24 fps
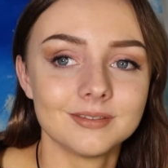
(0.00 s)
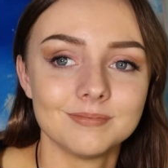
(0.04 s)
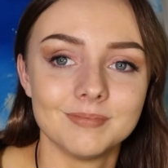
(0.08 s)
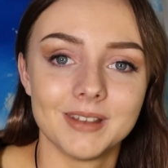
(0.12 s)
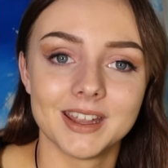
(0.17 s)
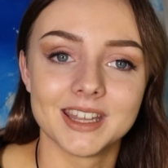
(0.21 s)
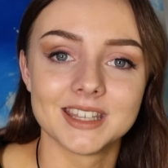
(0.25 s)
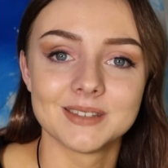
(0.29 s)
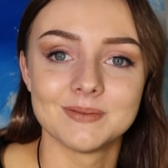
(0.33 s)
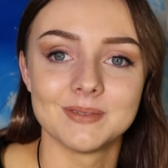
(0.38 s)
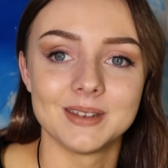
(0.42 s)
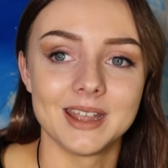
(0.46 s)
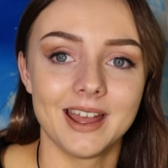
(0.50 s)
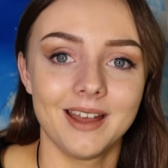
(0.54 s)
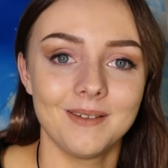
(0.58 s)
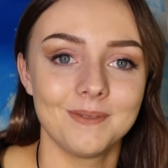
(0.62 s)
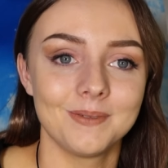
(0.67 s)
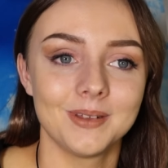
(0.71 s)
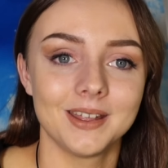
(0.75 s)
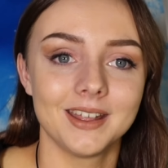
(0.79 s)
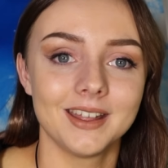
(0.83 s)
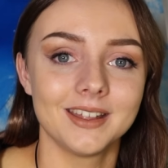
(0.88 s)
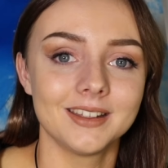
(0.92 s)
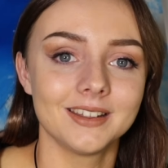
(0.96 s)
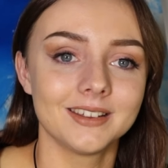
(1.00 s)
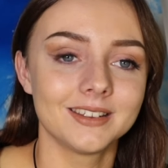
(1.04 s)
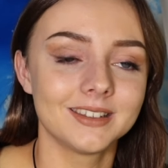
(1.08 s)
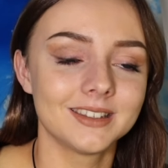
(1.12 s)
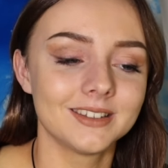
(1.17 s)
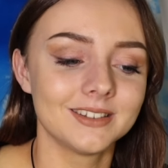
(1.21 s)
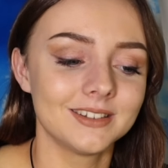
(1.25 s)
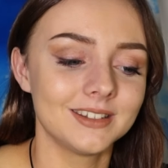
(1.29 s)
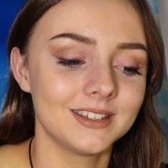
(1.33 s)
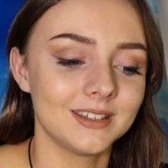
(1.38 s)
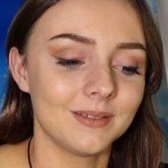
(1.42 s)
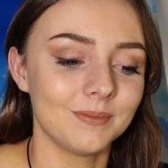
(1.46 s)
makes me happy. Like,
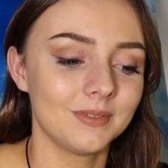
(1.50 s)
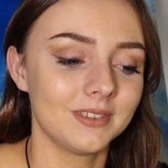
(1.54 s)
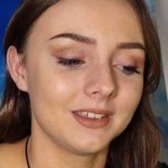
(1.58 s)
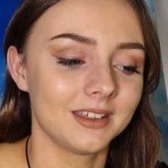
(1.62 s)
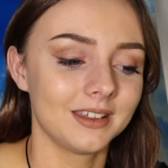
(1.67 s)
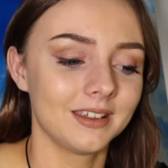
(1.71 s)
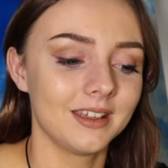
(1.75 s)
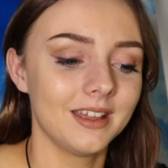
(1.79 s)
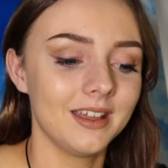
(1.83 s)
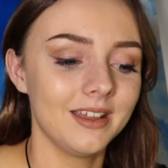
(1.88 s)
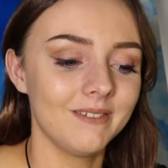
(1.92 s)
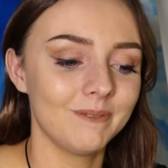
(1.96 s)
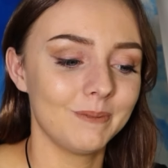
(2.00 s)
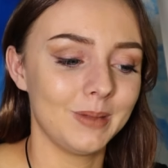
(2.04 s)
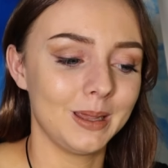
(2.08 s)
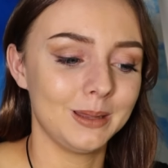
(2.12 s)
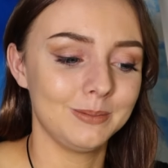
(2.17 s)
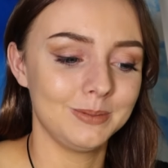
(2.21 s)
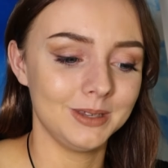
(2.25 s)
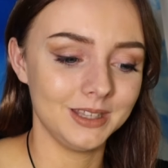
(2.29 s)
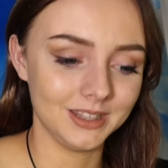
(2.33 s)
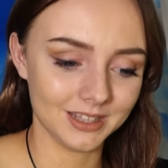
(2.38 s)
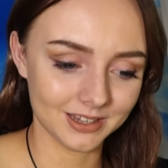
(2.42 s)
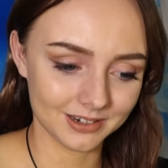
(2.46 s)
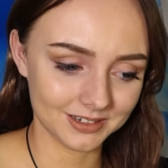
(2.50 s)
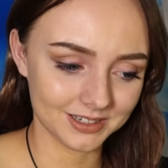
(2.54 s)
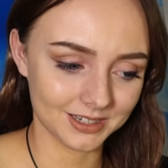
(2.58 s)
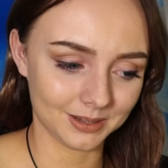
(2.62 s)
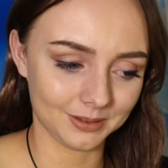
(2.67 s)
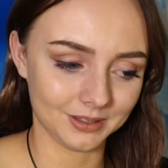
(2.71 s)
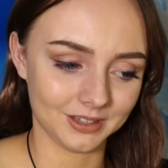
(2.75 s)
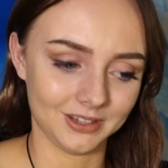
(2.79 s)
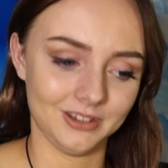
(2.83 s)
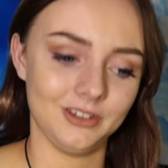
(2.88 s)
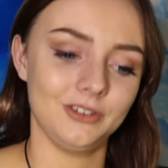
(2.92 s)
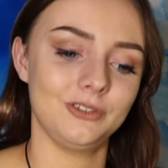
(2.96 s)
there's something, maybe there's
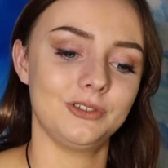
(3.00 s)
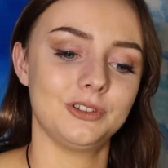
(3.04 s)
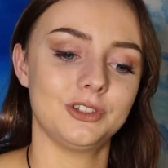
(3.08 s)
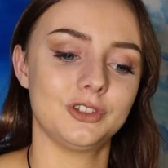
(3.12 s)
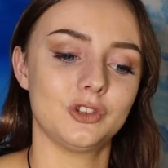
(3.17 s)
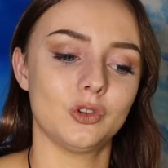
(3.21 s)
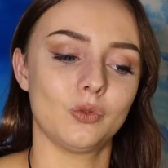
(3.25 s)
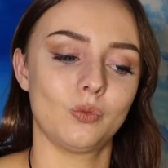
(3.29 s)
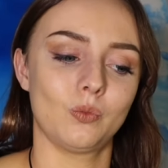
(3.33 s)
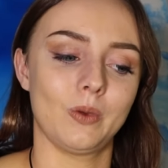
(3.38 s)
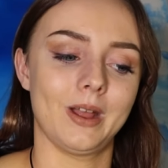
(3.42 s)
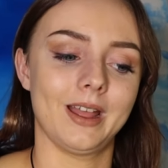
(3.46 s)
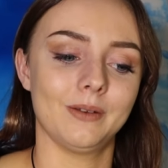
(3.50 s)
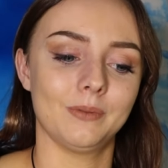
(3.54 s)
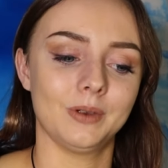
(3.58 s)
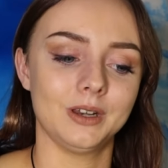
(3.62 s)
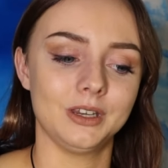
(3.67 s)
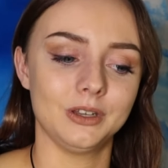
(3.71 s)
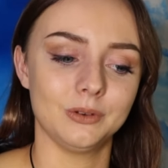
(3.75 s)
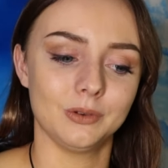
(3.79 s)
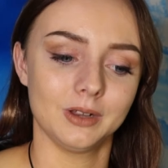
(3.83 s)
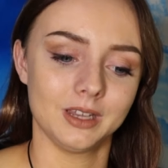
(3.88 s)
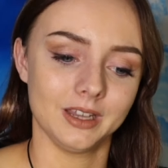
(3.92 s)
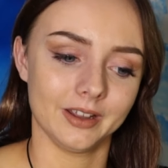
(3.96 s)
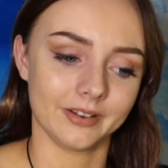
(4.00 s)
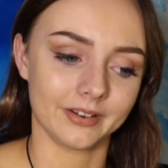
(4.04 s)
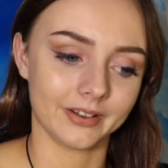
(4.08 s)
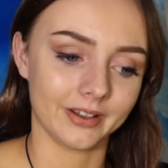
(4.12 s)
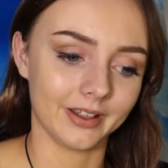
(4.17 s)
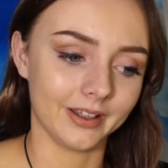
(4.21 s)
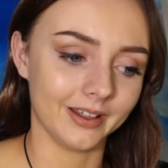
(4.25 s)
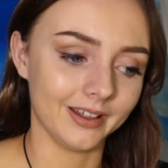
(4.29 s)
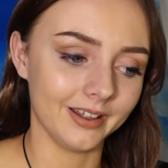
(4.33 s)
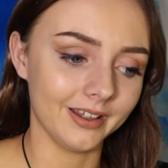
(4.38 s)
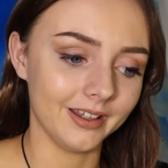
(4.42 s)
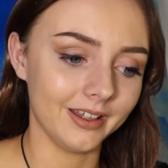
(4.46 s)
something you used to wear when you were
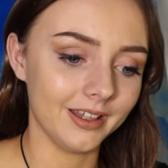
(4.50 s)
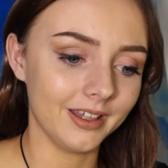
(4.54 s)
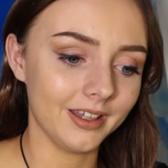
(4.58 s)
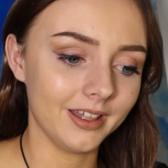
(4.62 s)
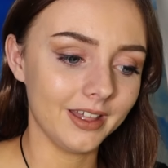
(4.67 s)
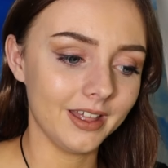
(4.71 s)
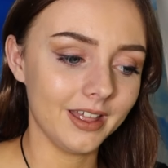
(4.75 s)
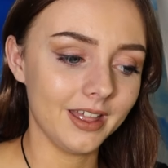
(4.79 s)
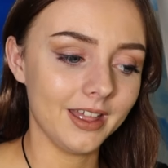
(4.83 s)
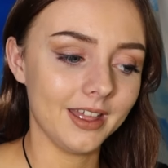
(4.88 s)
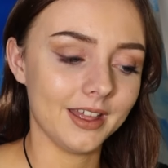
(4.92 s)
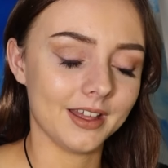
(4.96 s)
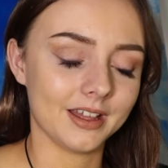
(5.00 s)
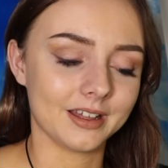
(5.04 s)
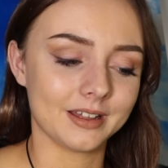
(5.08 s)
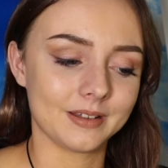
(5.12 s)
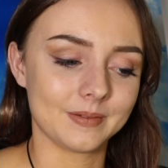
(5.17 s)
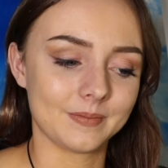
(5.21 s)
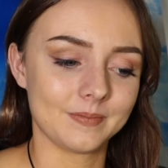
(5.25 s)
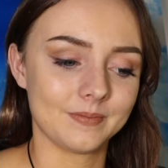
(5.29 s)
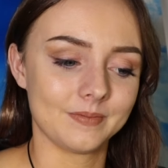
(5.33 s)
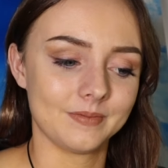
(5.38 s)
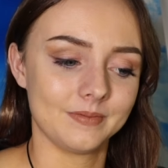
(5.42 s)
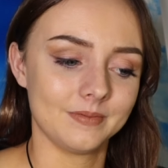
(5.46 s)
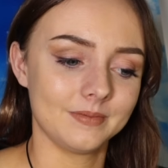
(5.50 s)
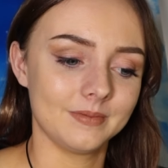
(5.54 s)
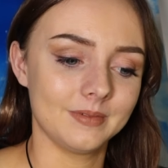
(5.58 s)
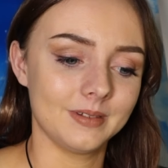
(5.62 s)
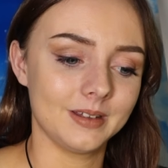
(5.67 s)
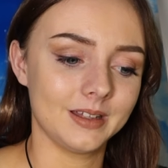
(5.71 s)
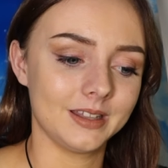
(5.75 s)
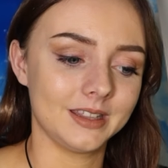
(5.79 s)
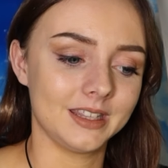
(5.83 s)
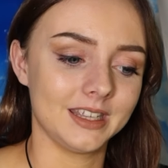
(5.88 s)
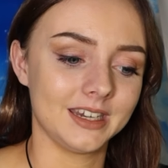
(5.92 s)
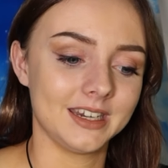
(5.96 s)
younger
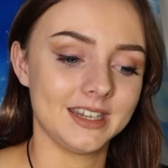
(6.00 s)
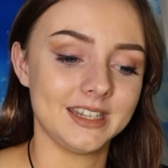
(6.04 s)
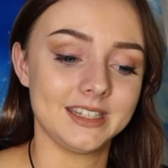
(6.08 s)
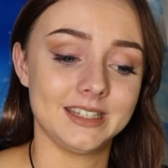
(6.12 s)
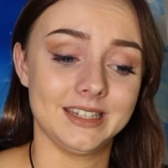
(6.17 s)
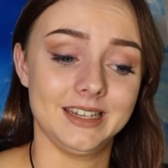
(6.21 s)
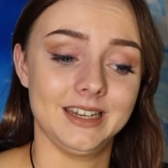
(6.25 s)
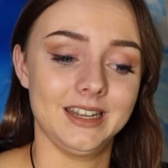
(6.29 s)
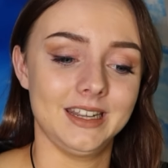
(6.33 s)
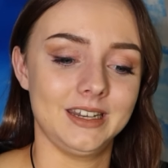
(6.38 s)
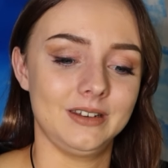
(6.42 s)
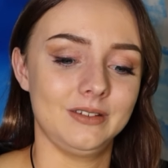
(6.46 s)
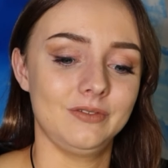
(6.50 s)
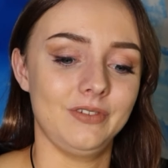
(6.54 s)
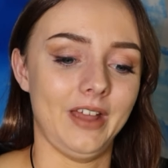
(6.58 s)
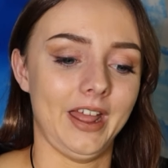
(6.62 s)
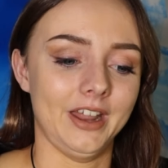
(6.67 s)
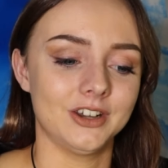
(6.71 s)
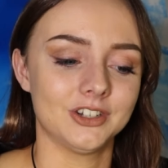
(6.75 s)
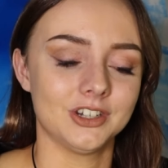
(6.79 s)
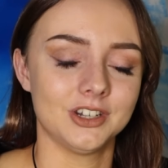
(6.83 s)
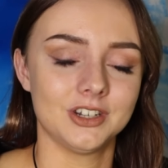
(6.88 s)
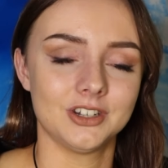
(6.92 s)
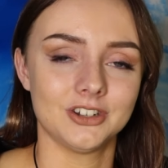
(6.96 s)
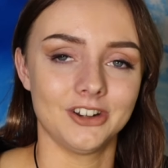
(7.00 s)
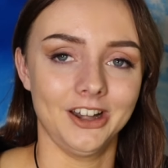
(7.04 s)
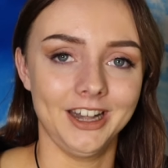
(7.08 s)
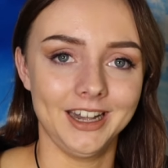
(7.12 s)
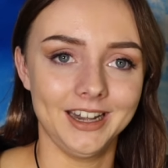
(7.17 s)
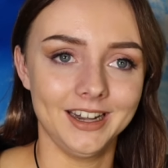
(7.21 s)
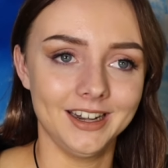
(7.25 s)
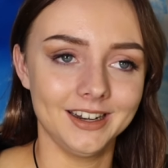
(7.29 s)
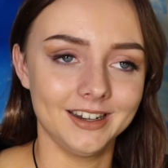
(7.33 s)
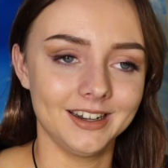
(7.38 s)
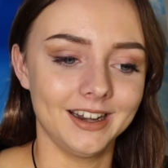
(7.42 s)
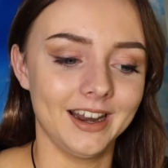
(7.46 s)
that isn't in fashion
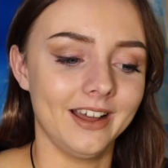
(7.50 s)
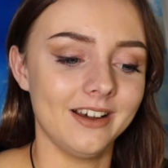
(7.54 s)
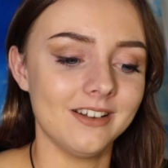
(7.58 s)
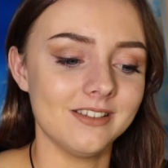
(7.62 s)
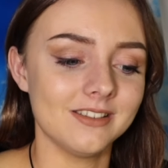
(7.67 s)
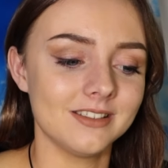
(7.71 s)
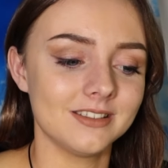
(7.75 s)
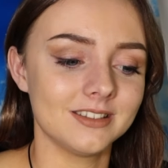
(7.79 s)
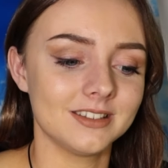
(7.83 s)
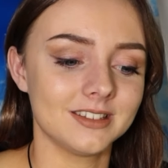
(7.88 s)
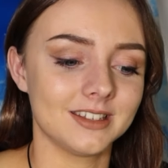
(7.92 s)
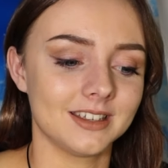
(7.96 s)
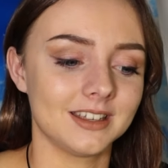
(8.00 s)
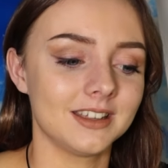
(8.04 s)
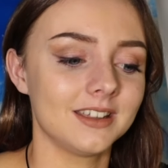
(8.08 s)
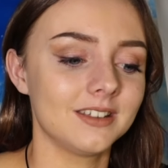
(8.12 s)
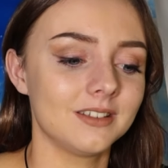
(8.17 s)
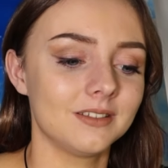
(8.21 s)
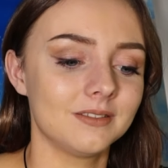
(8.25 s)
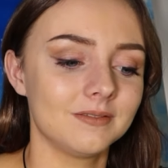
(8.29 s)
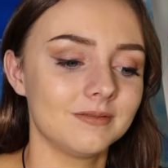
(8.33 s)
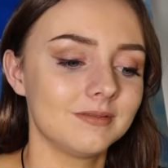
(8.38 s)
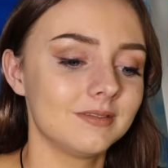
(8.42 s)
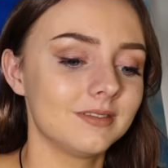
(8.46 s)
trend now. It's like,